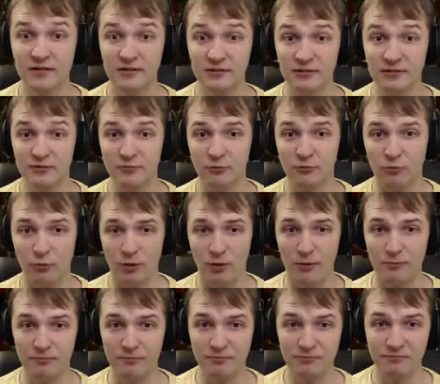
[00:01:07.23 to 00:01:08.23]

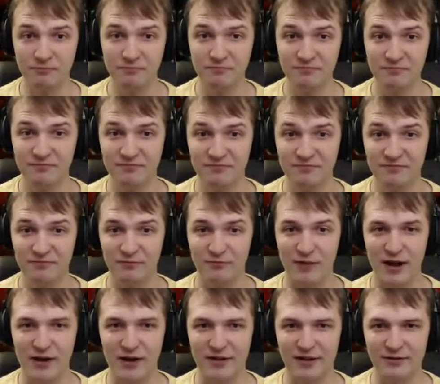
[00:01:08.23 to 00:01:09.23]
Wom. Wow,
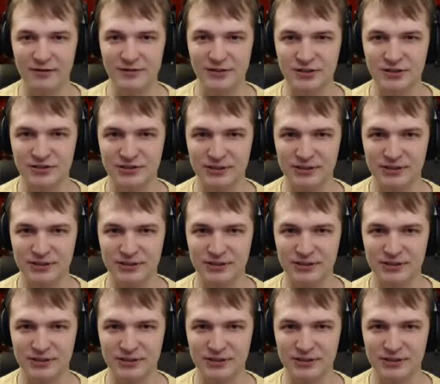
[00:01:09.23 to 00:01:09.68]
that was a good jump.